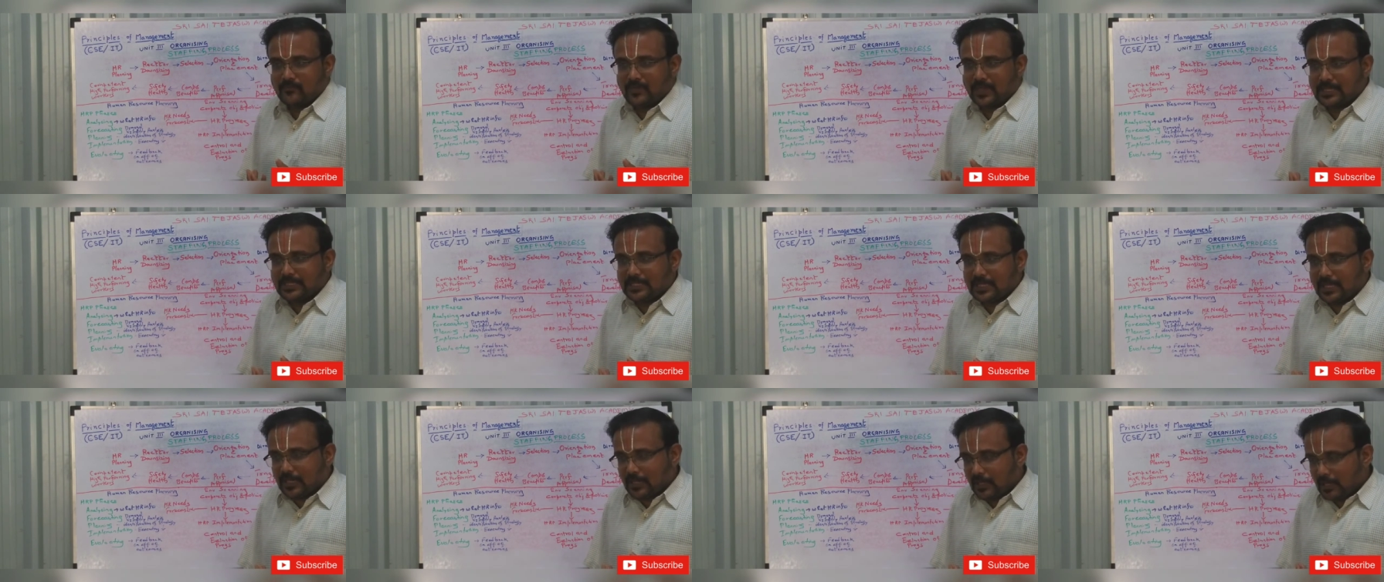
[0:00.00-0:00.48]

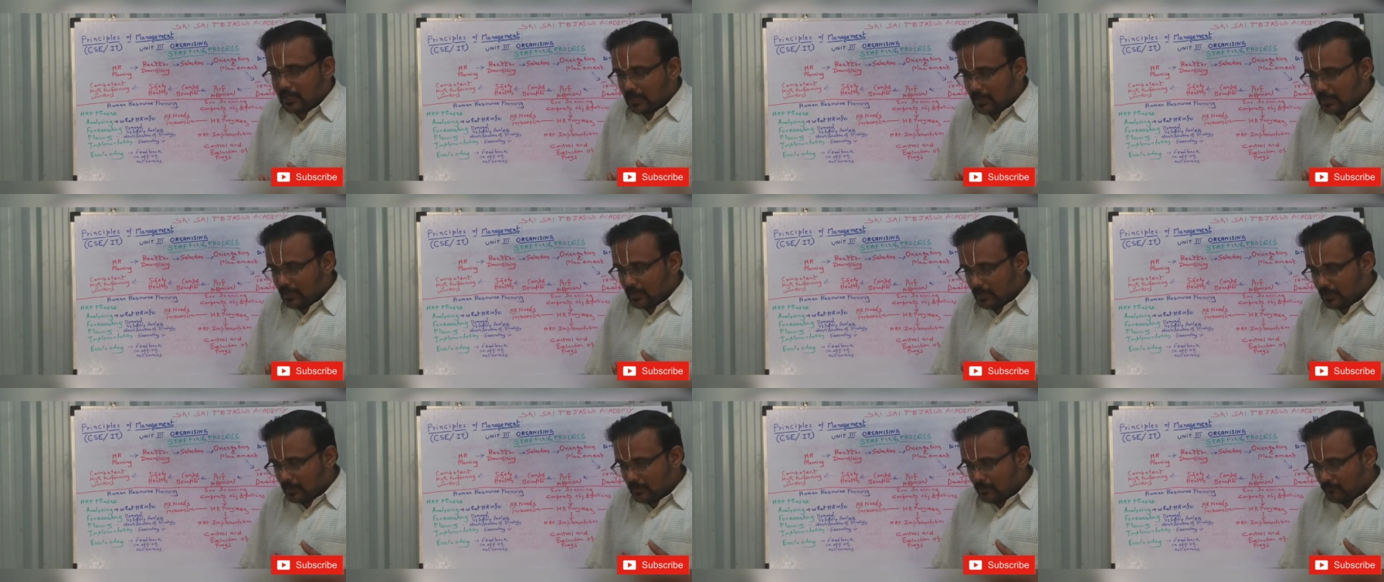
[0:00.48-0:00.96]

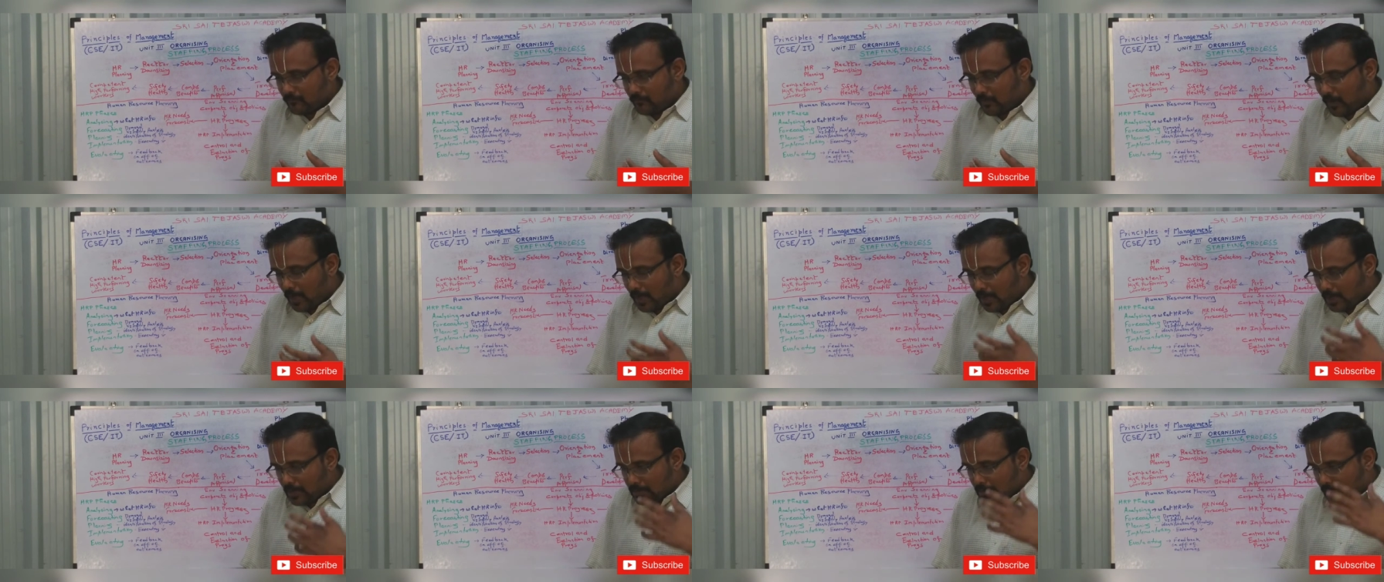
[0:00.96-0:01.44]
Whether
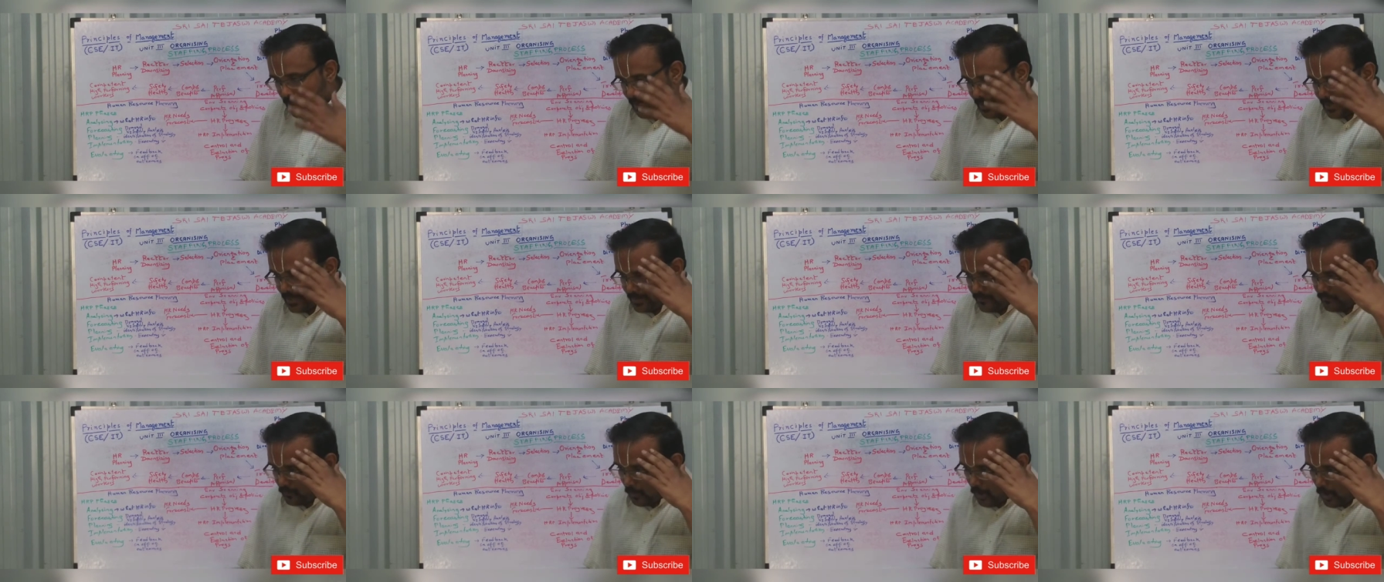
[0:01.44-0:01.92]

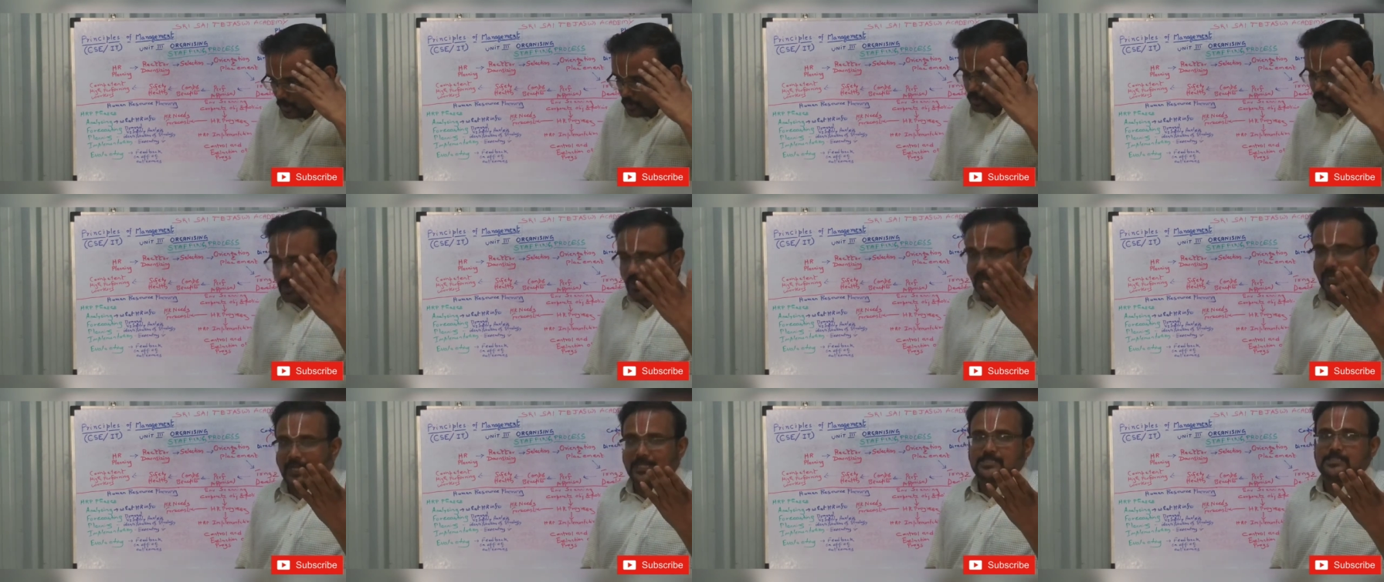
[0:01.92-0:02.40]
what I
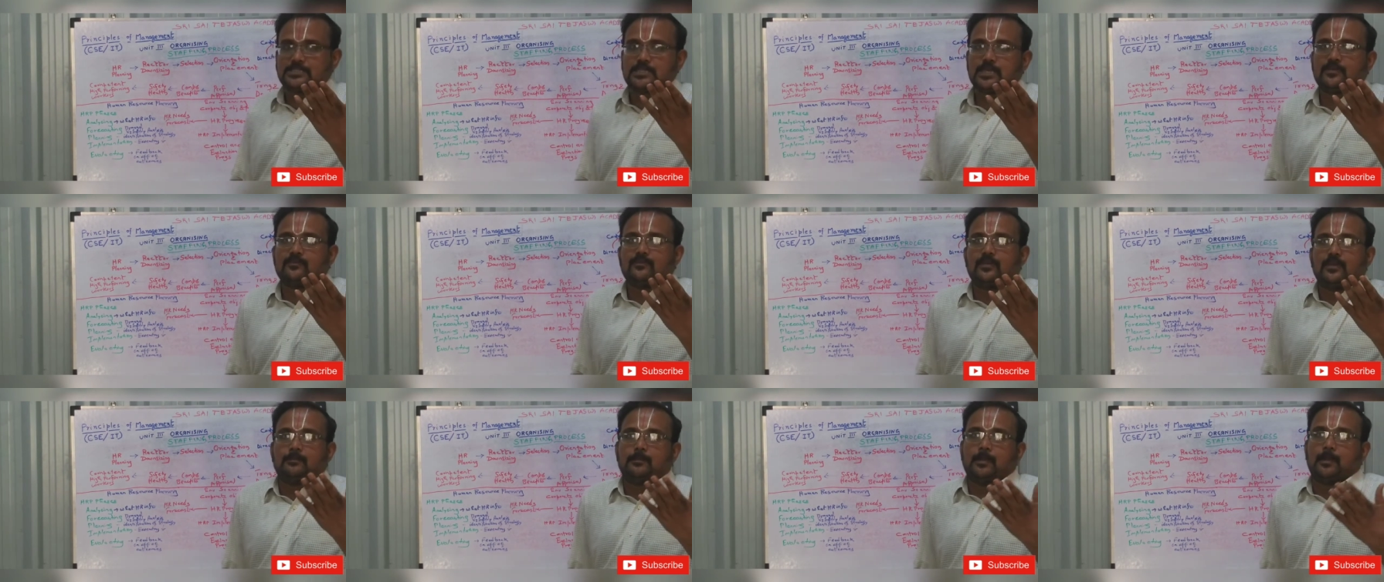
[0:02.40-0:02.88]
want to
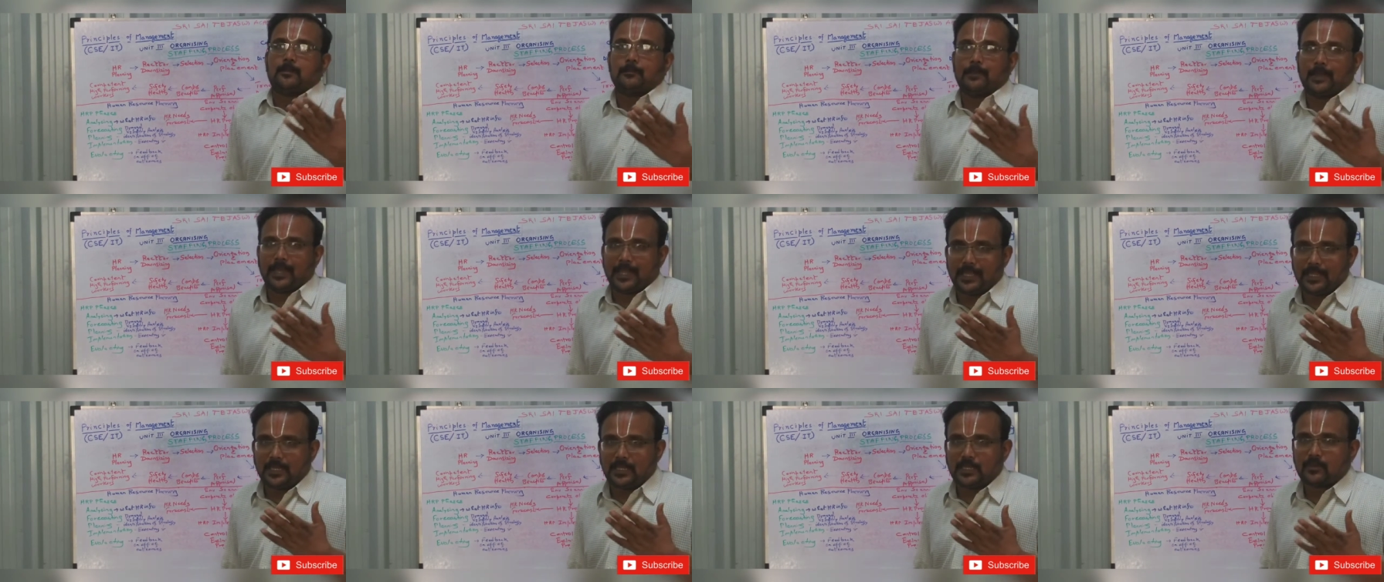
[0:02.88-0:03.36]
achieve in
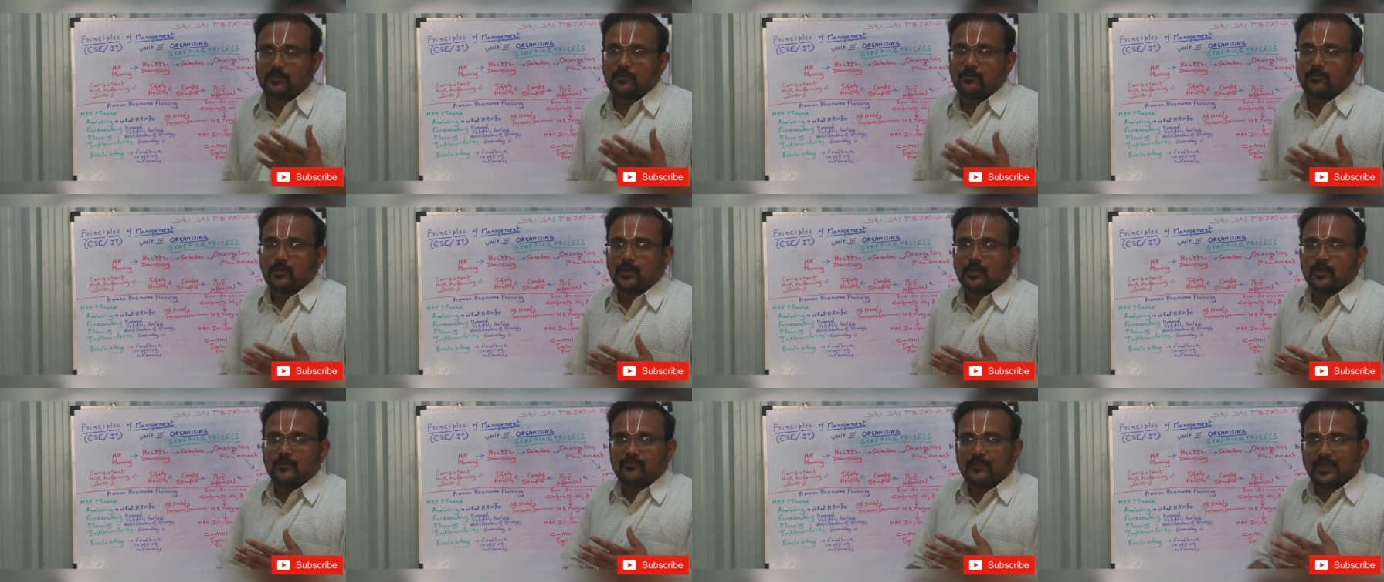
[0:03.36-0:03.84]
my mind